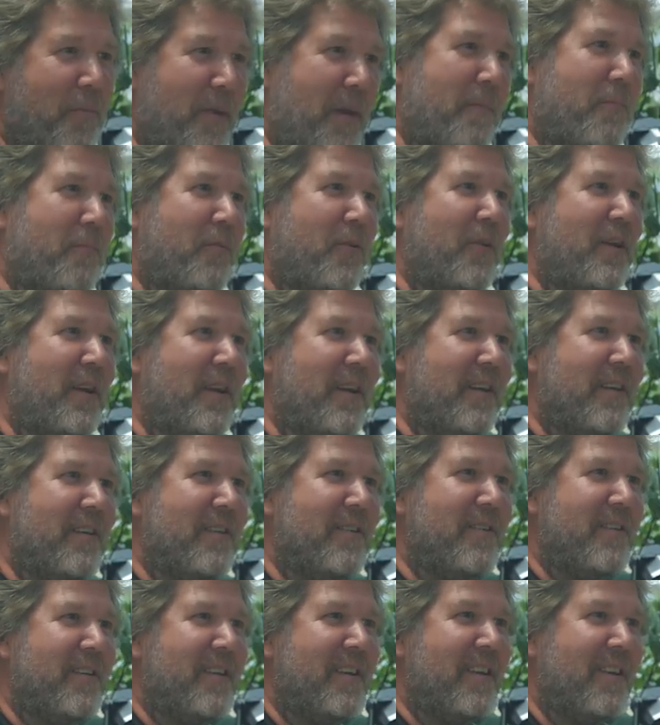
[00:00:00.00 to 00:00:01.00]
people
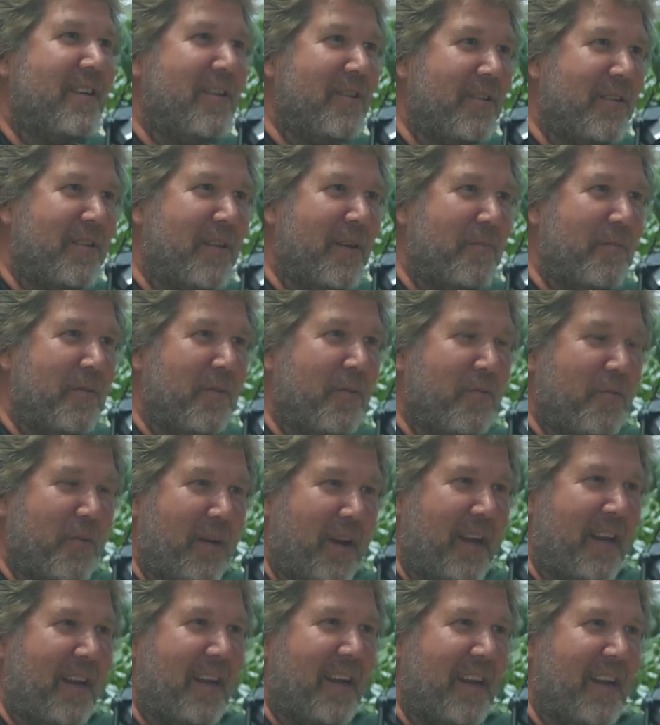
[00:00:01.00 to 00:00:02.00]
here who can do some of the
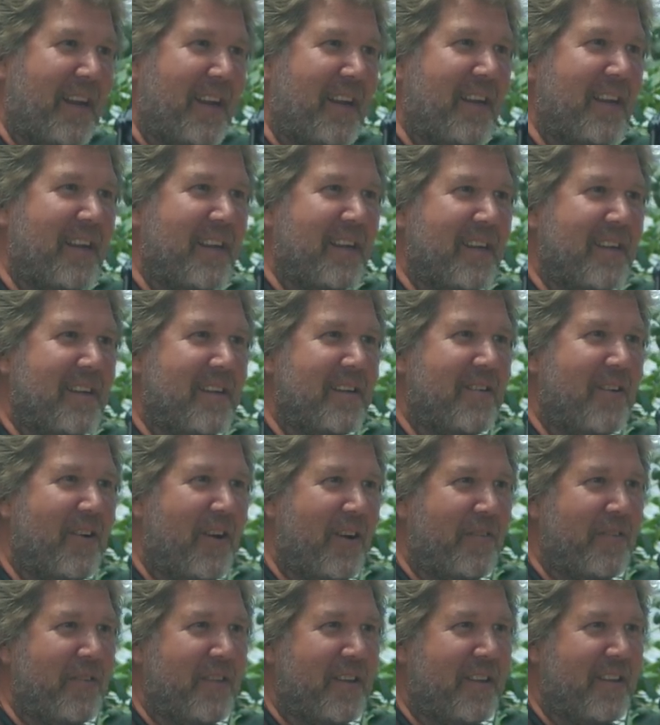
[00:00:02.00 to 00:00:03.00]
weeding and
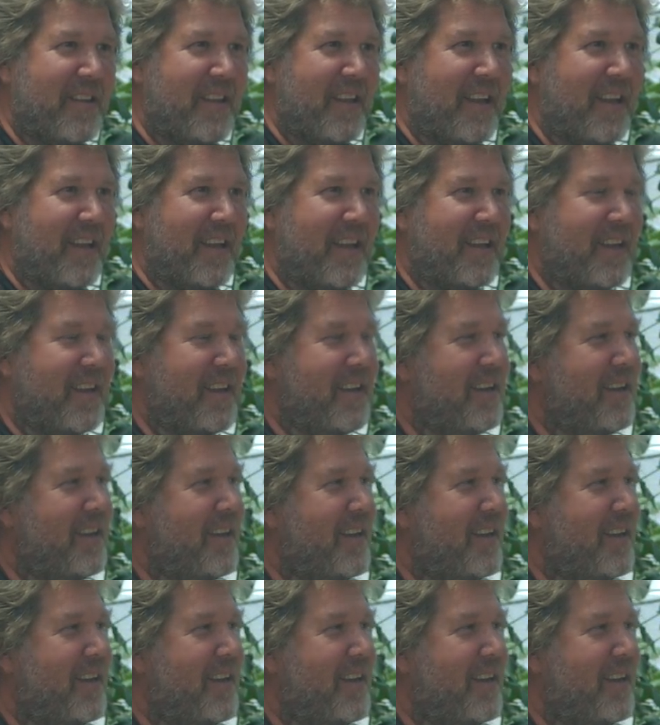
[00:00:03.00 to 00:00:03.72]
harvesting.